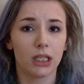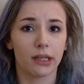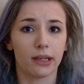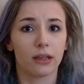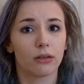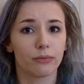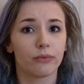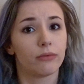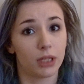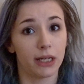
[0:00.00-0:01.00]
like
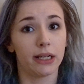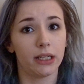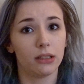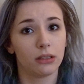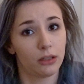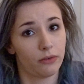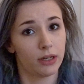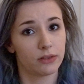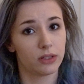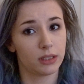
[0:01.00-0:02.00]
very good
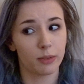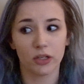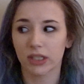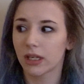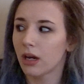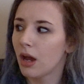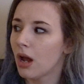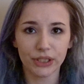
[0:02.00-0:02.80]
friends with this person.